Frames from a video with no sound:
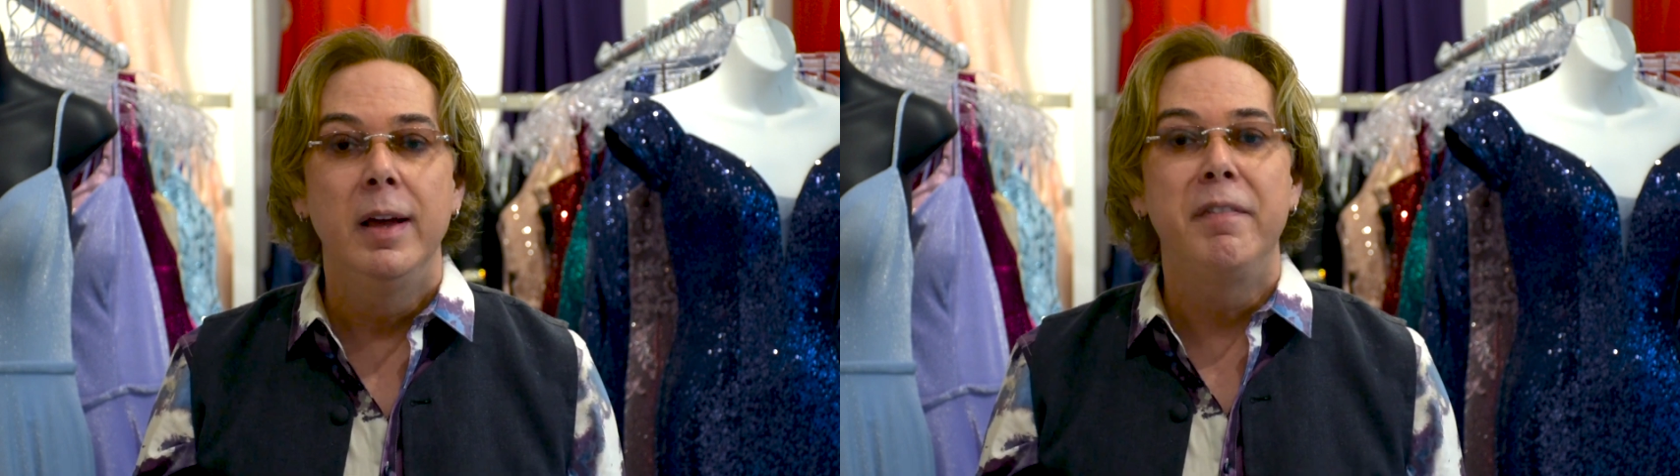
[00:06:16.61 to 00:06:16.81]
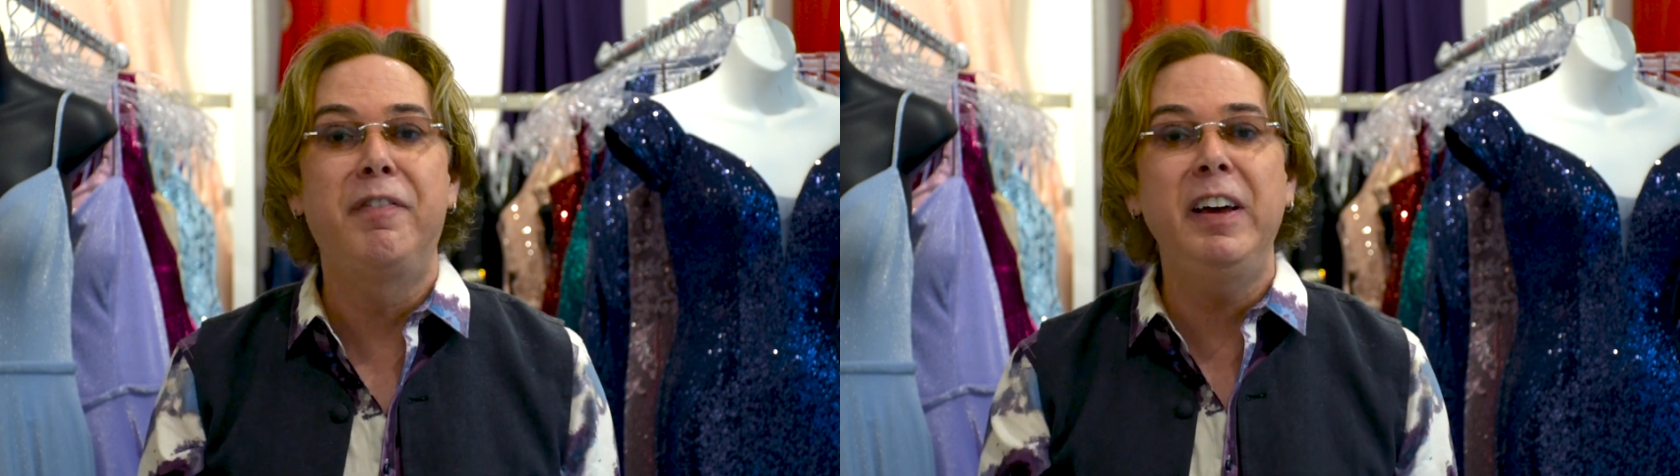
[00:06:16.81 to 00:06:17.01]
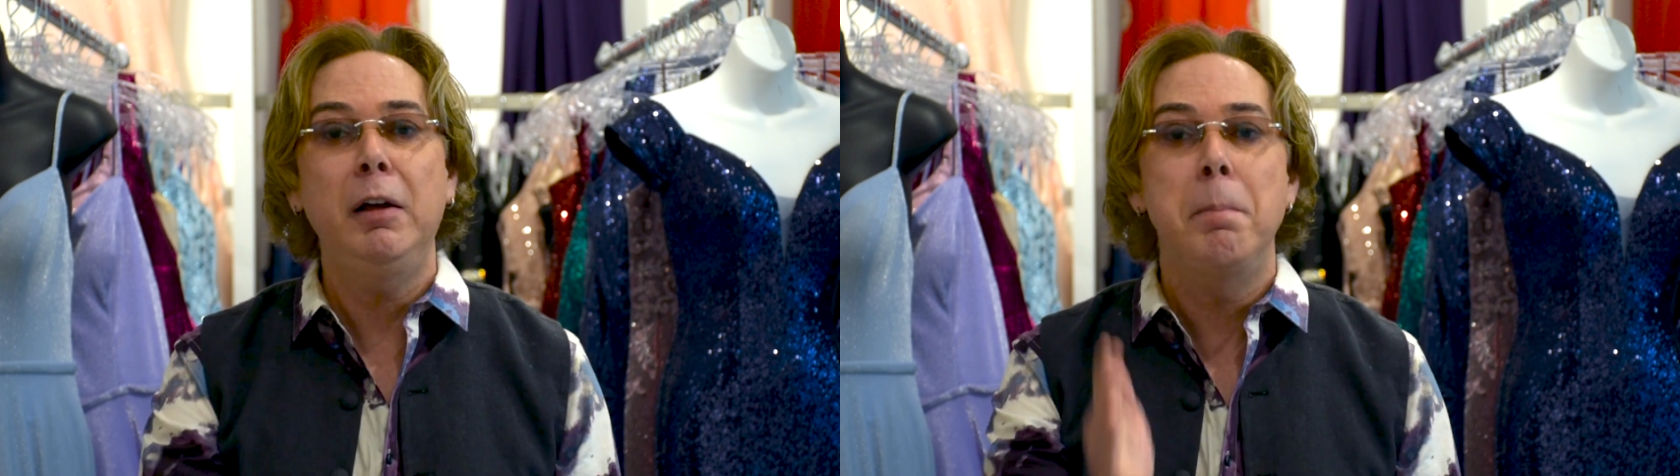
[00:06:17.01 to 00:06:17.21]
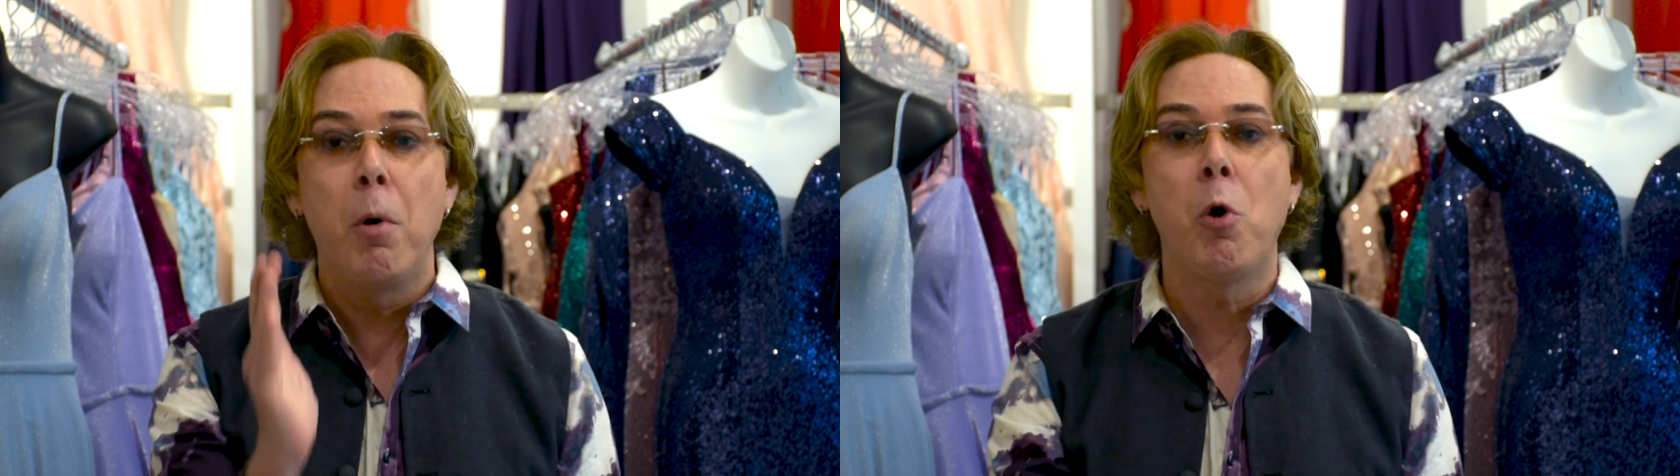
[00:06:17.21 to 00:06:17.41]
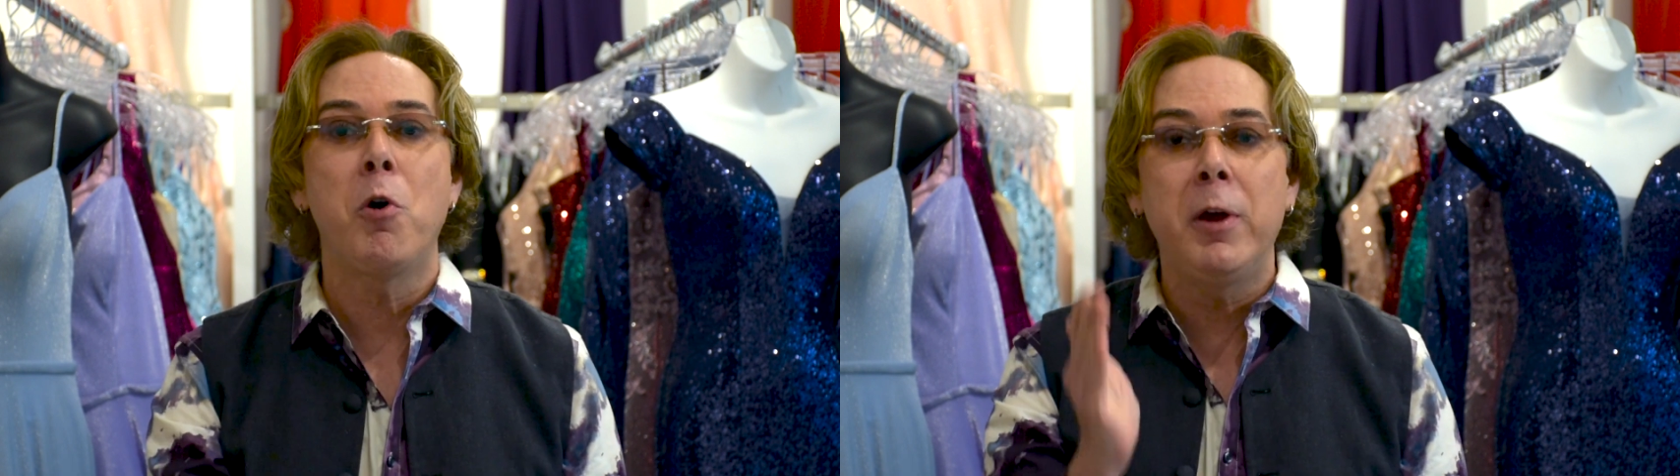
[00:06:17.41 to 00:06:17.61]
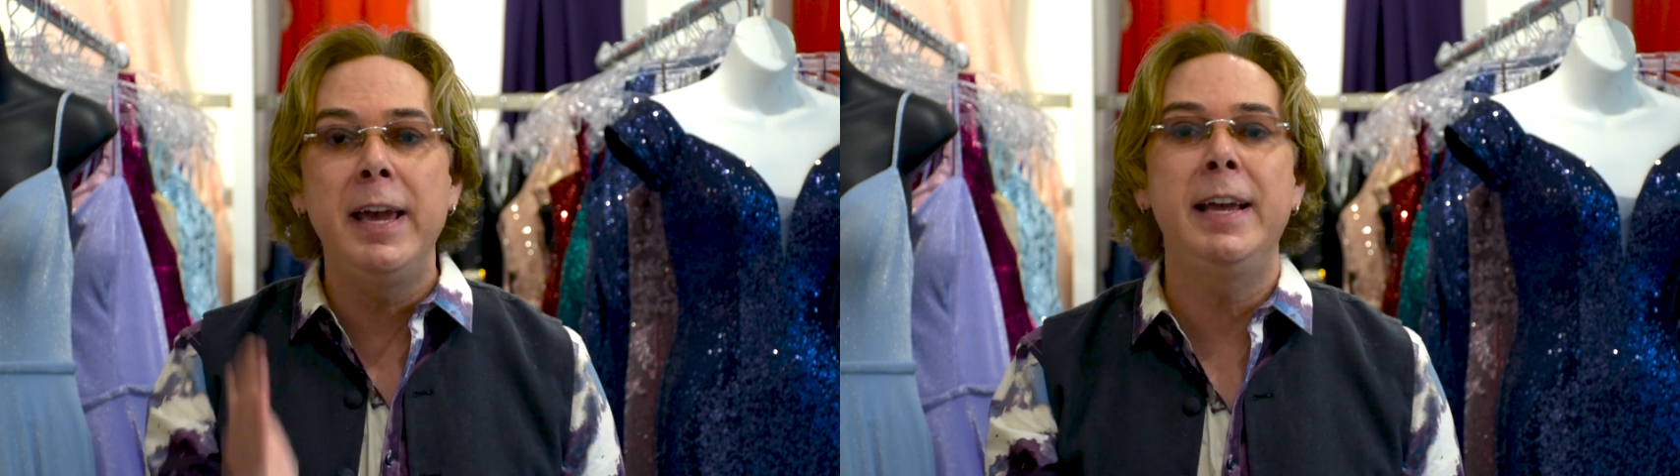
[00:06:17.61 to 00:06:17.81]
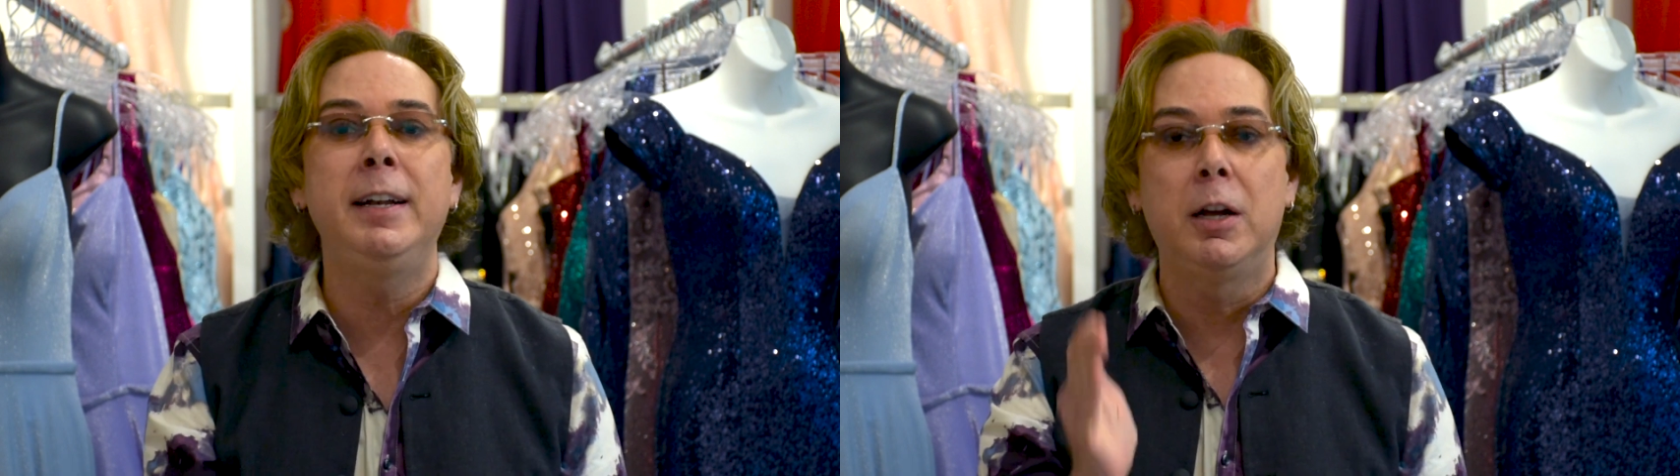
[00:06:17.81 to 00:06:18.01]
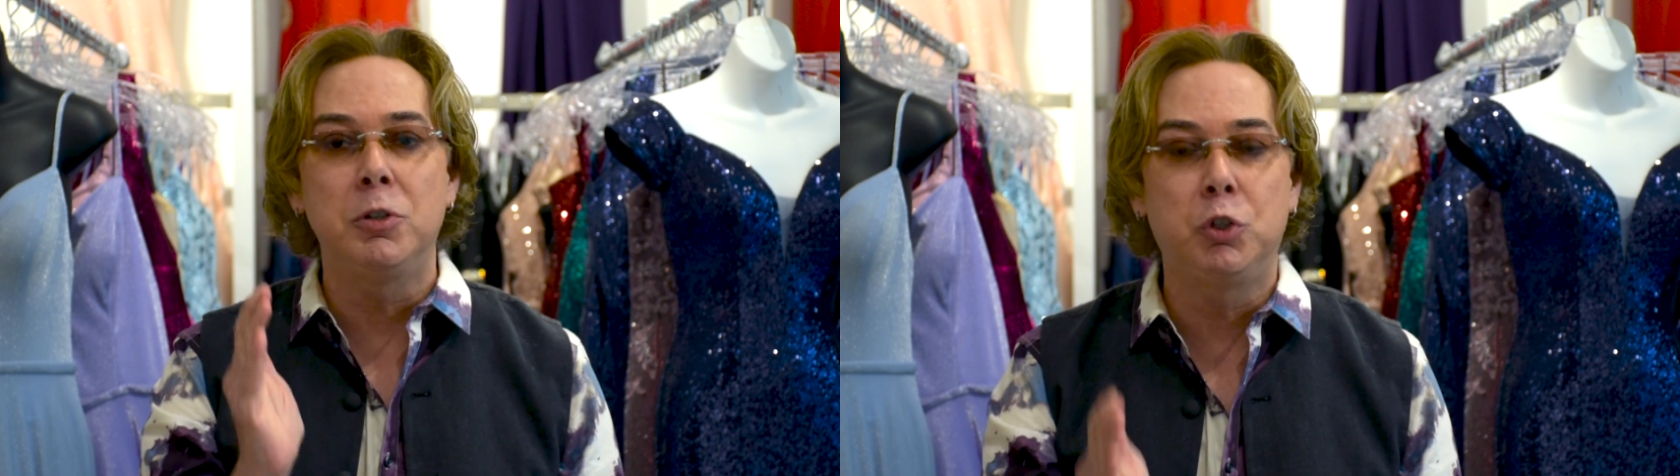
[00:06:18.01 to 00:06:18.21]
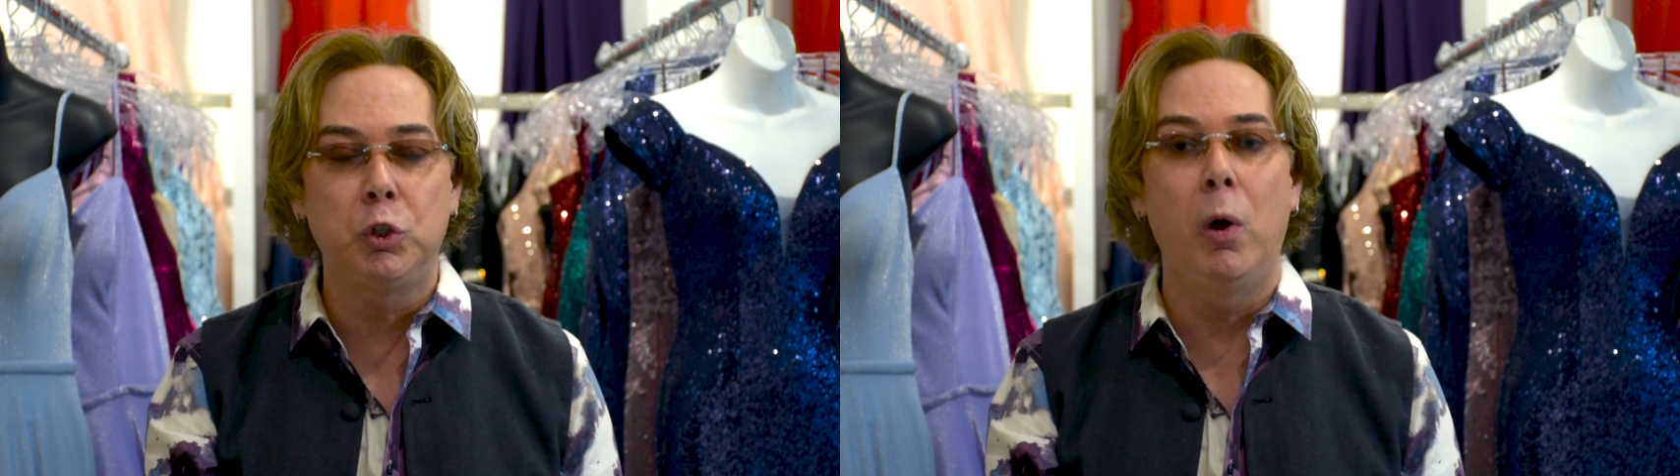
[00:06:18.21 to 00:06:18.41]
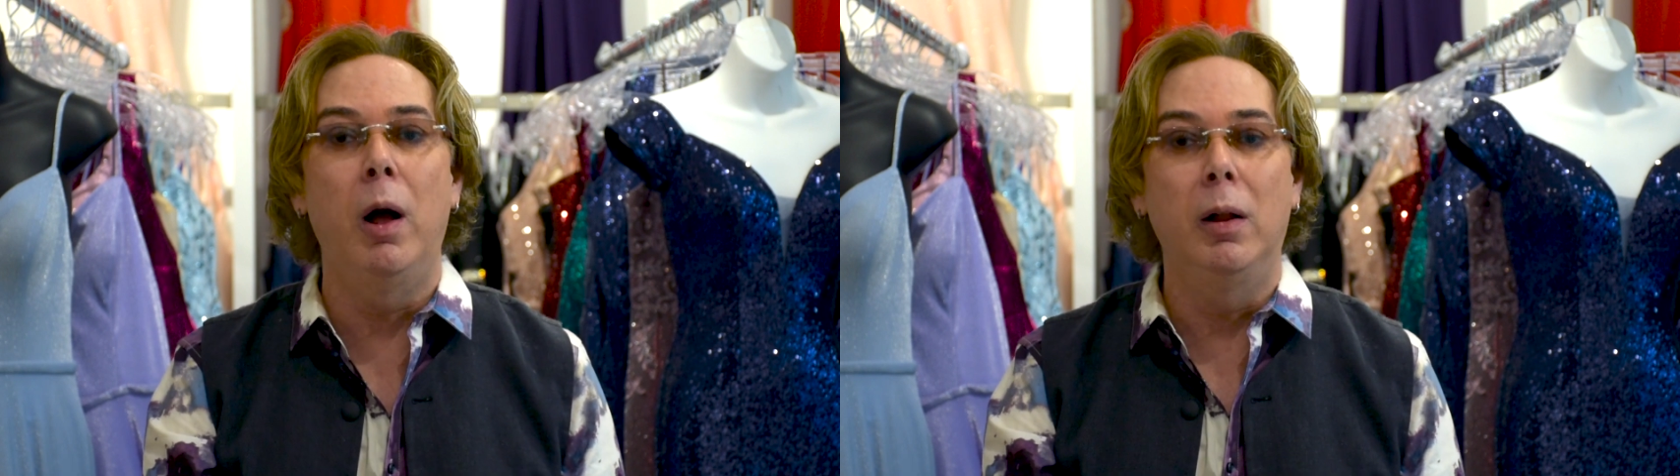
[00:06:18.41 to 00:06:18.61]
feel more in
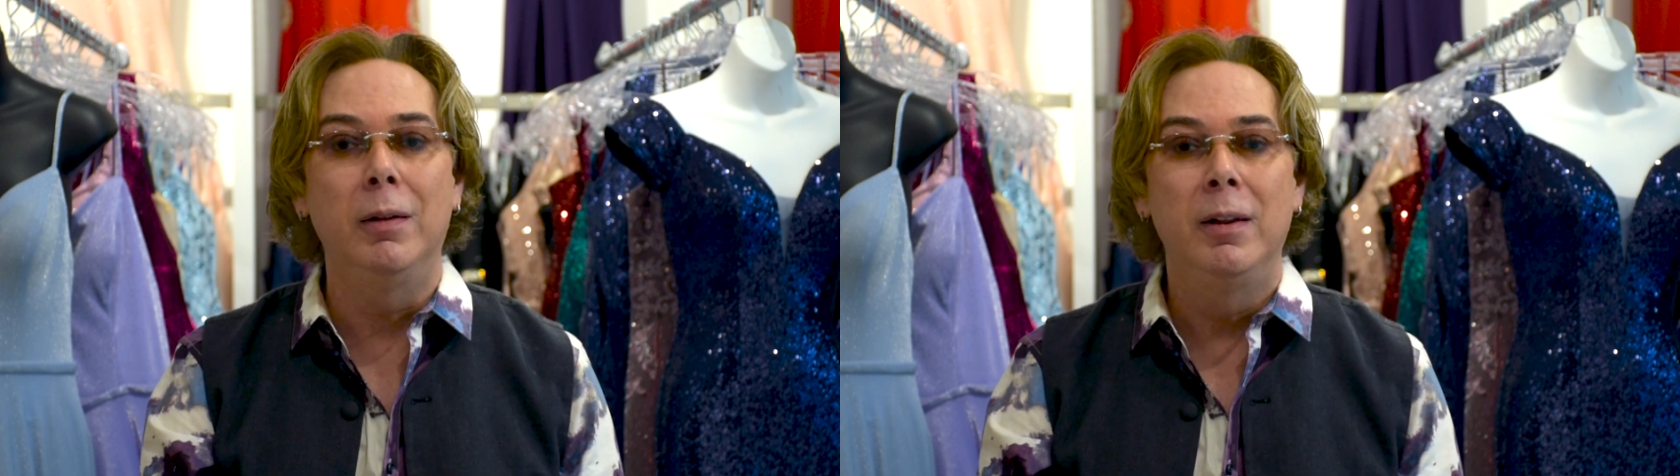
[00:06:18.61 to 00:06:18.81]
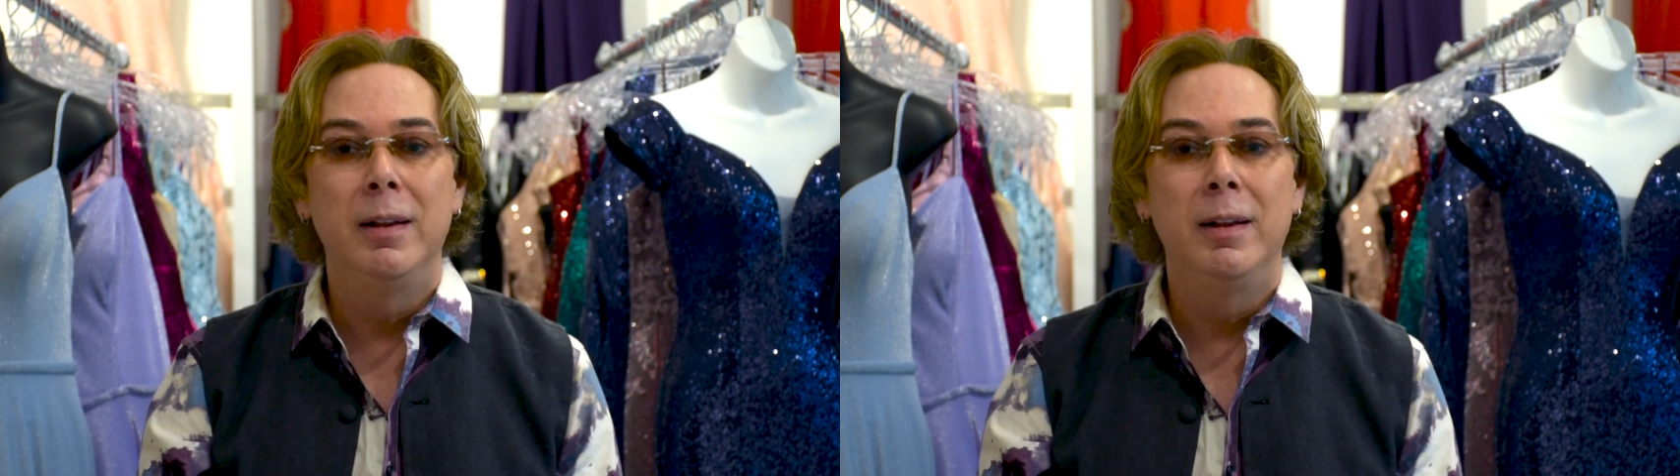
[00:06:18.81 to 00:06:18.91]
control